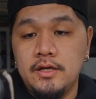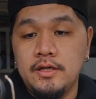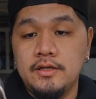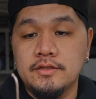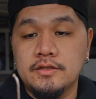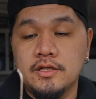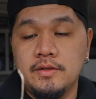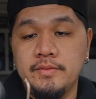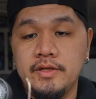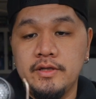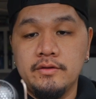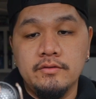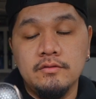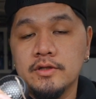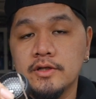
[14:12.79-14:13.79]
is gonna
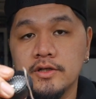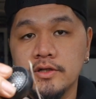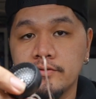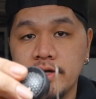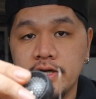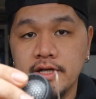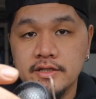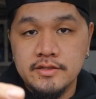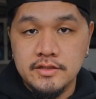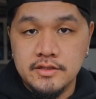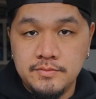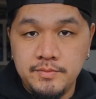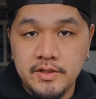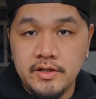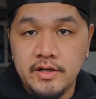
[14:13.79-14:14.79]
be literally right next to the
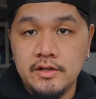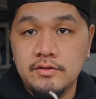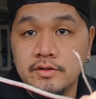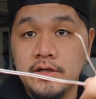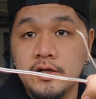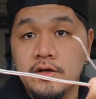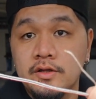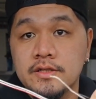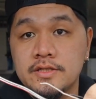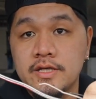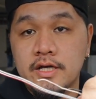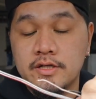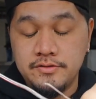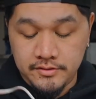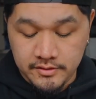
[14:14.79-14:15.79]
speaker. I don't need all this
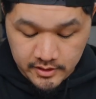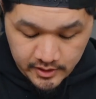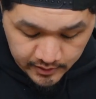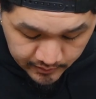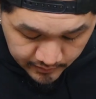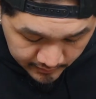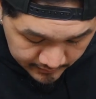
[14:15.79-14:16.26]
extra length.